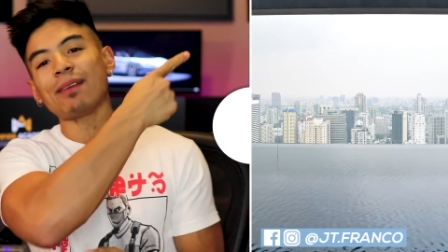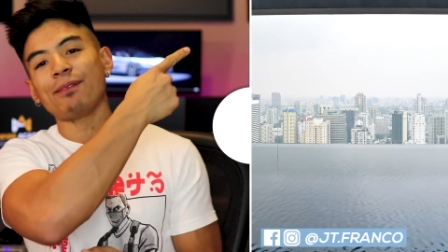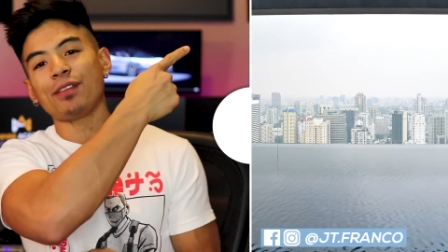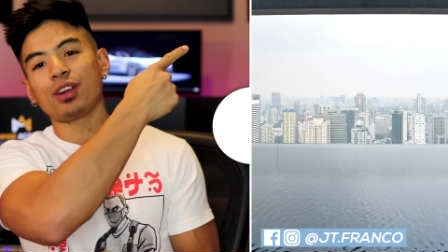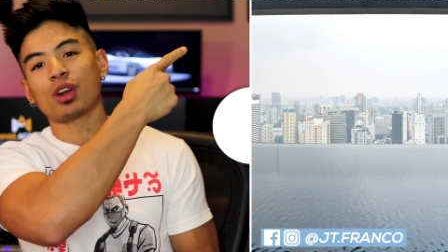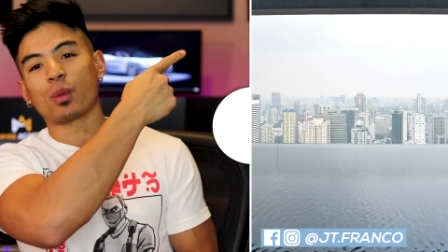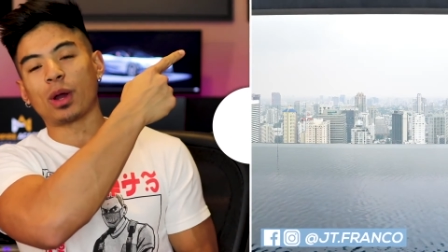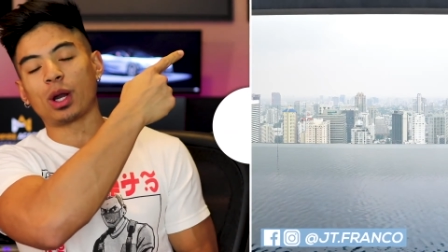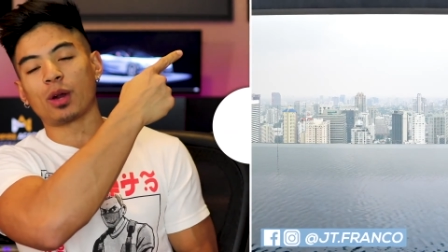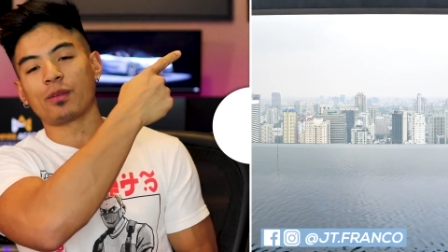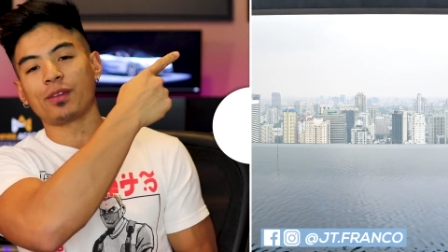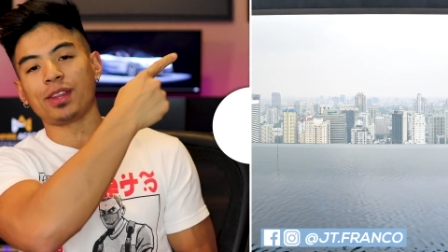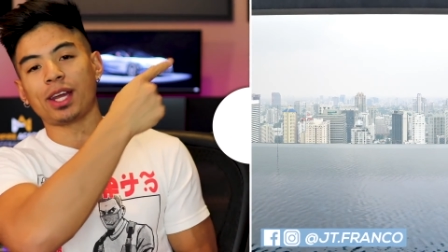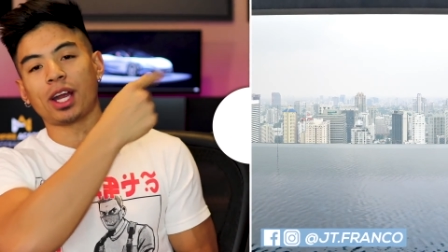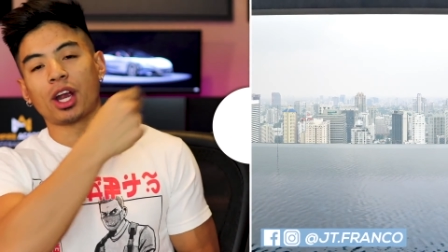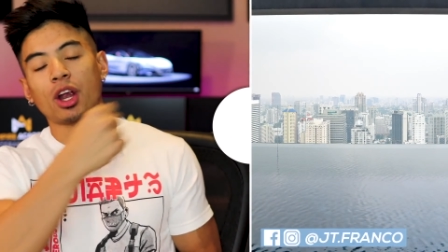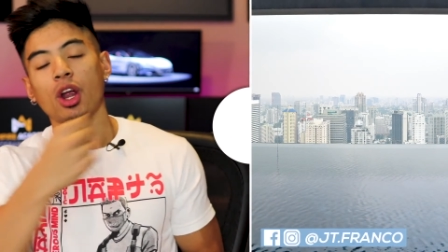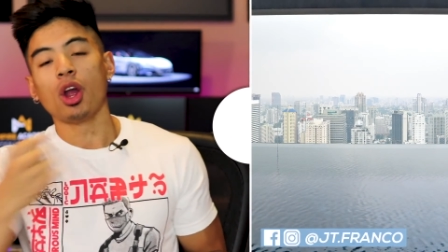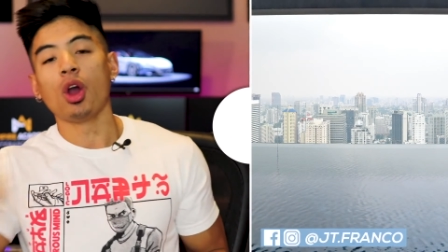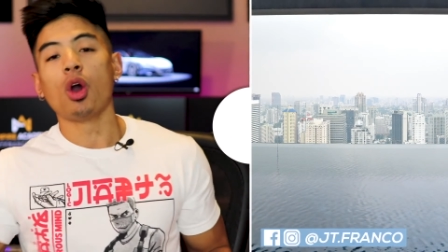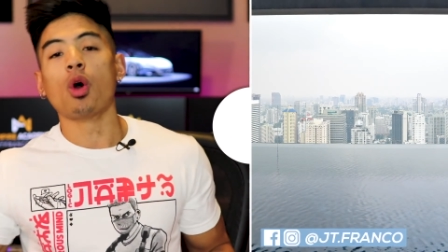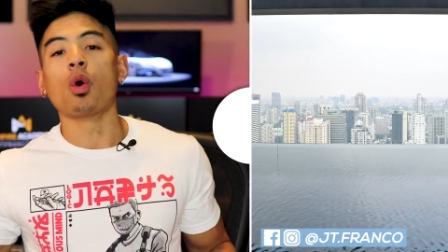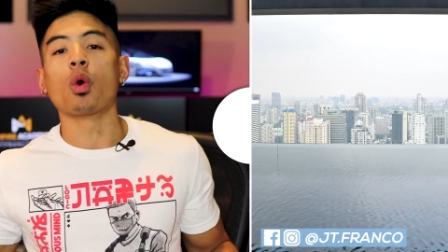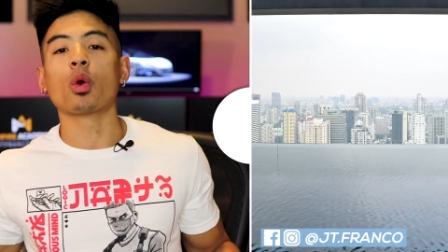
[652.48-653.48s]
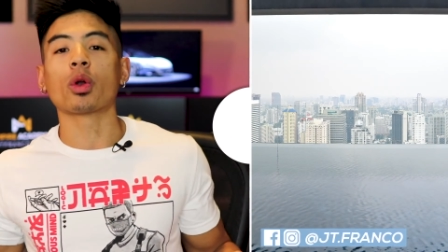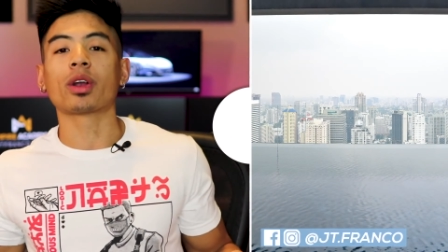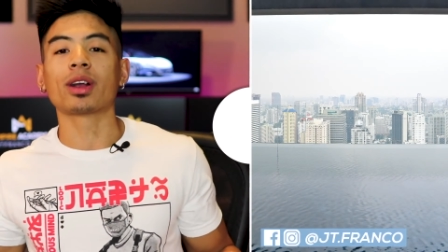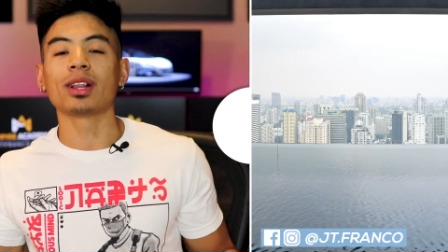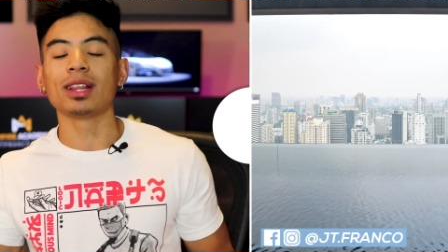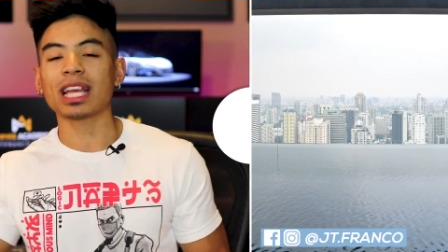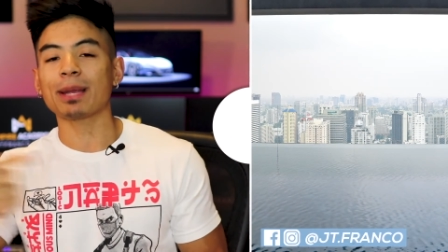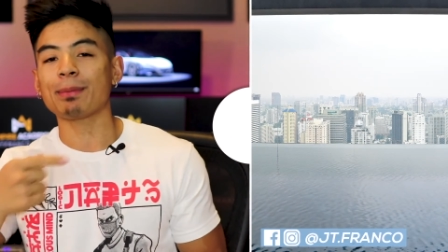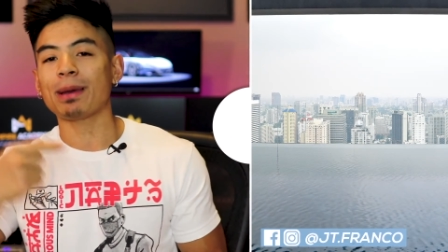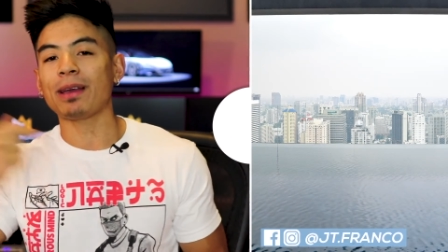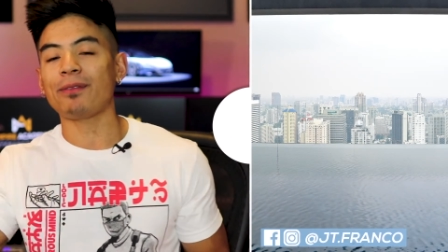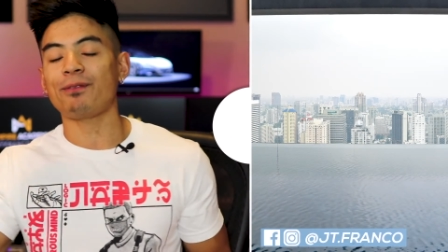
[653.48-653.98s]
that video right over there or
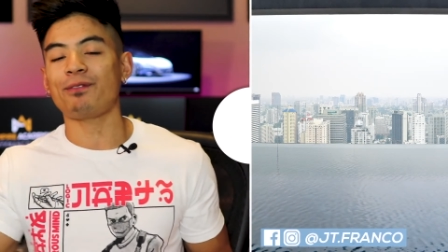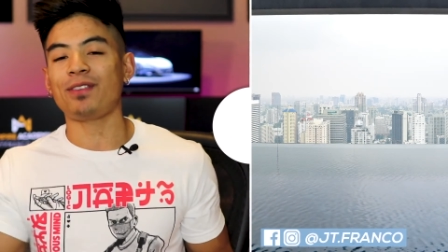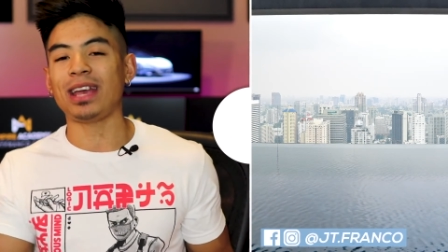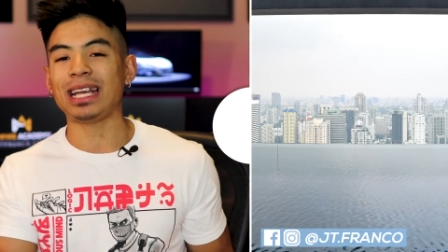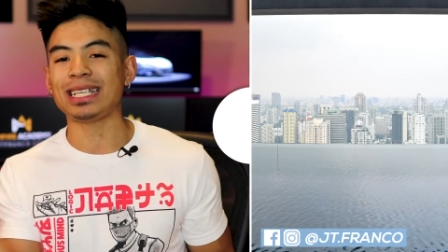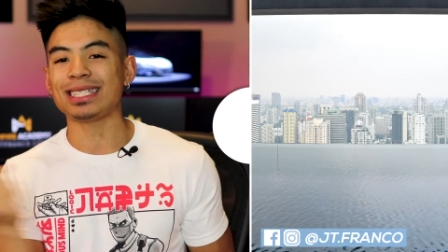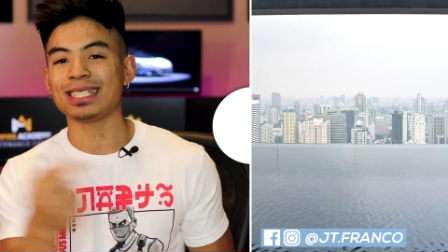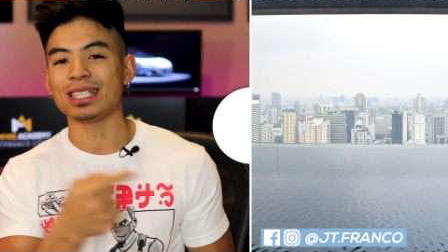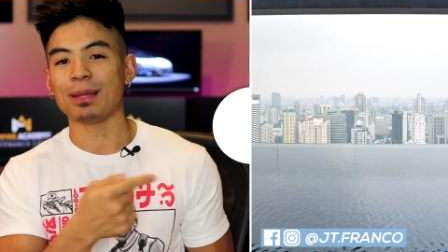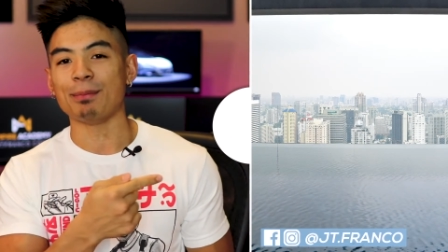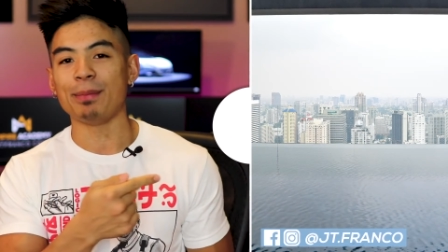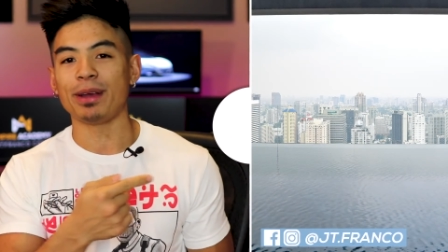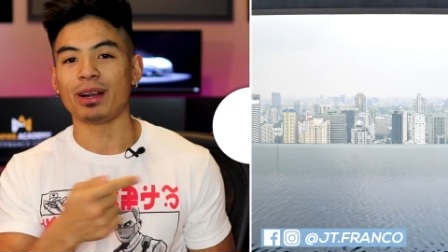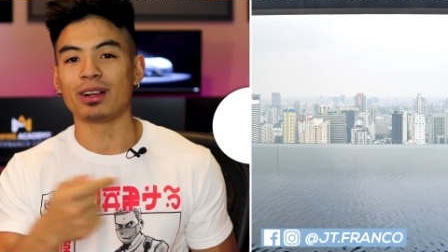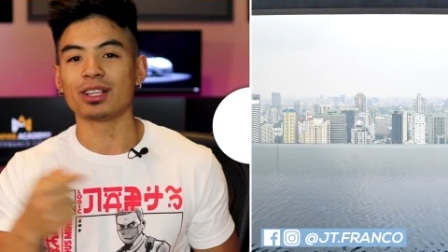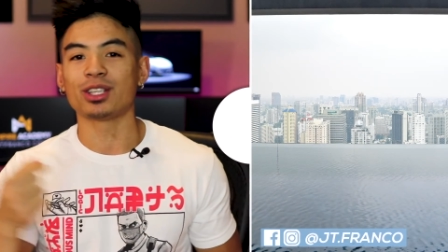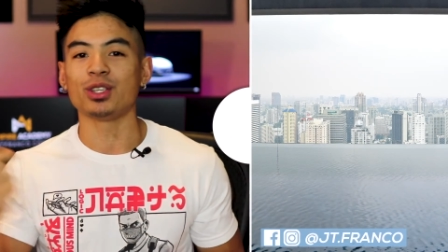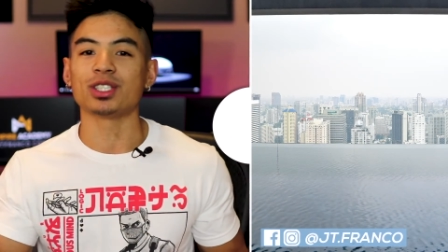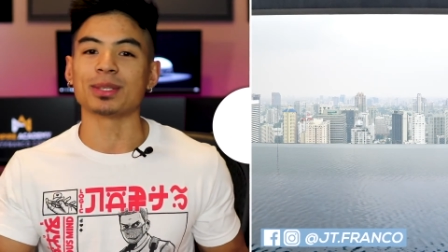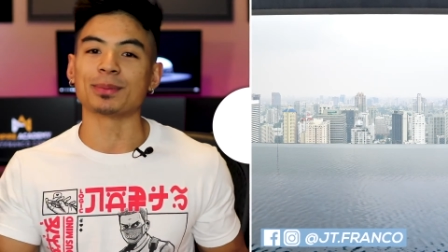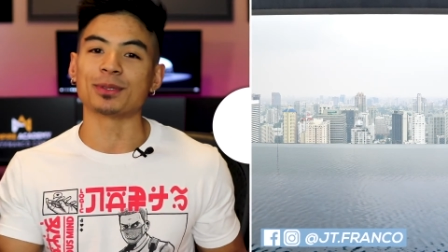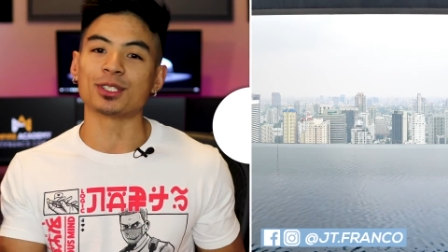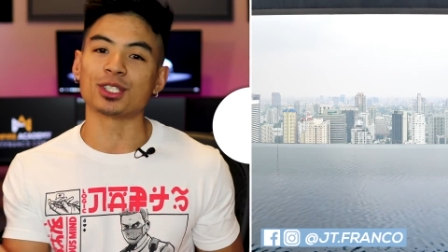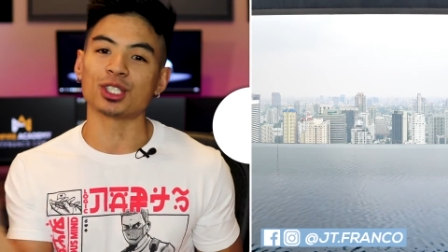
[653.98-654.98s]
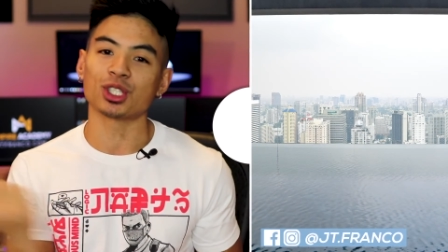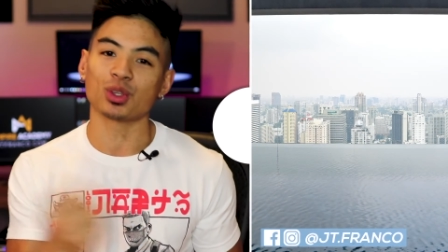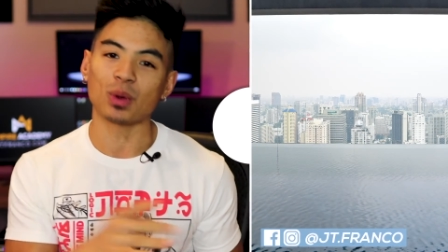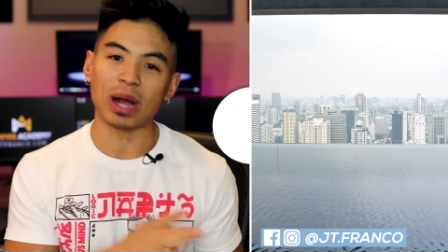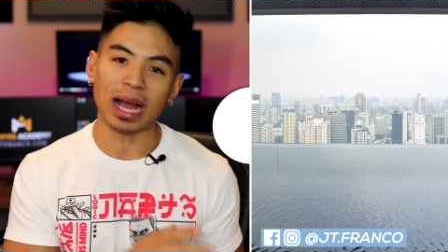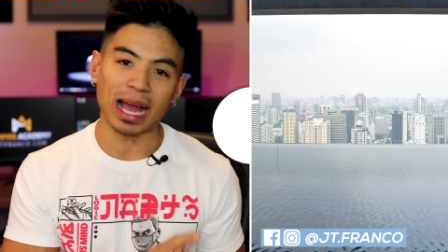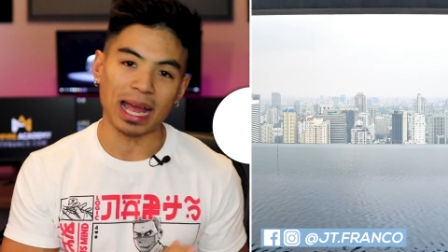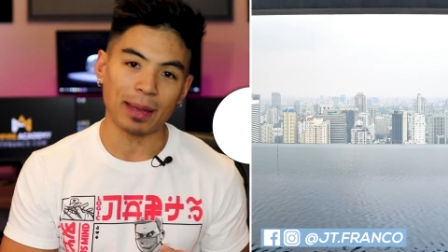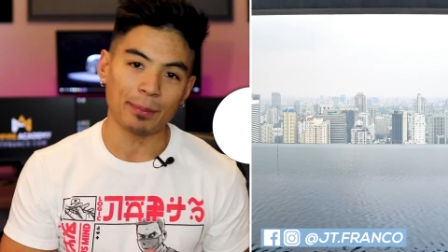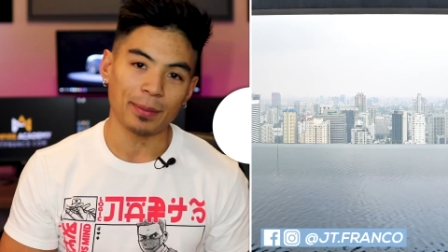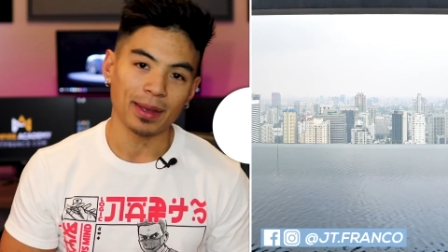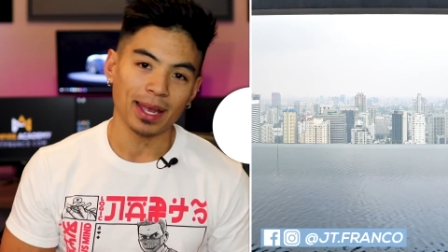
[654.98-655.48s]
click my face in the middle to
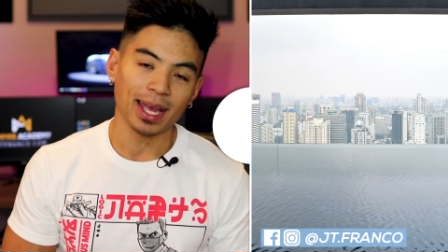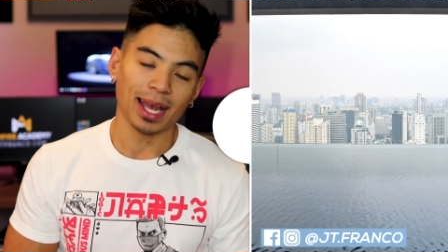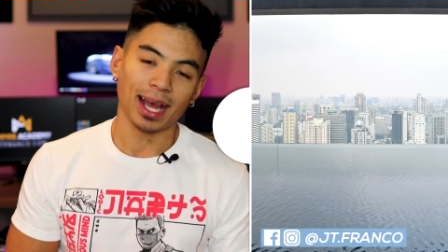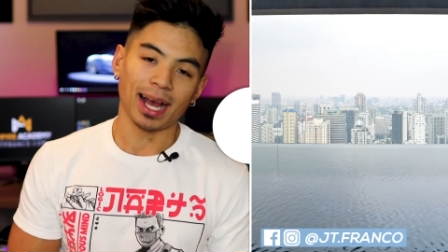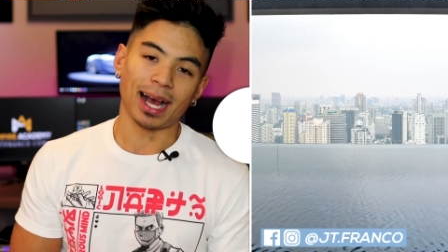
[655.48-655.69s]
subscribe.